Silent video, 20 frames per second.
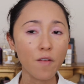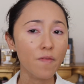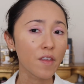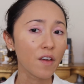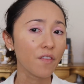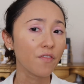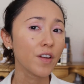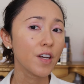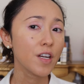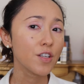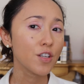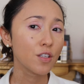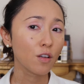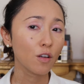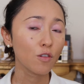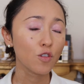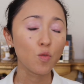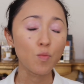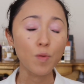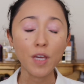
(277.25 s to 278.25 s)
the finish is
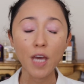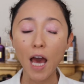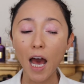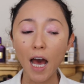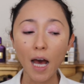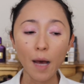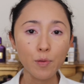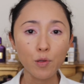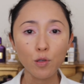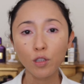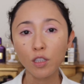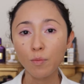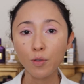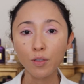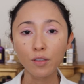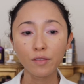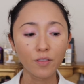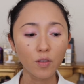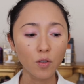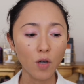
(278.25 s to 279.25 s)
going to be absolutely
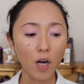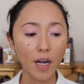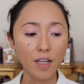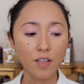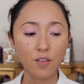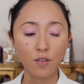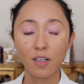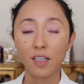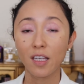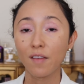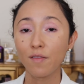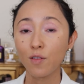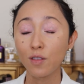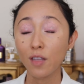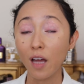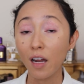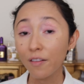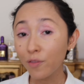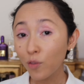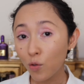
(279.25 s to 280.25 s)
beautiful and it's going to give you
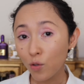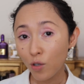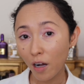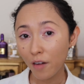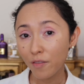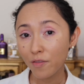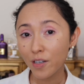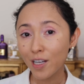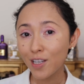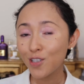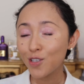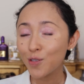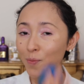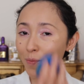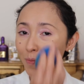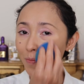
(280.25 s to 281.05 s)
that full coverage,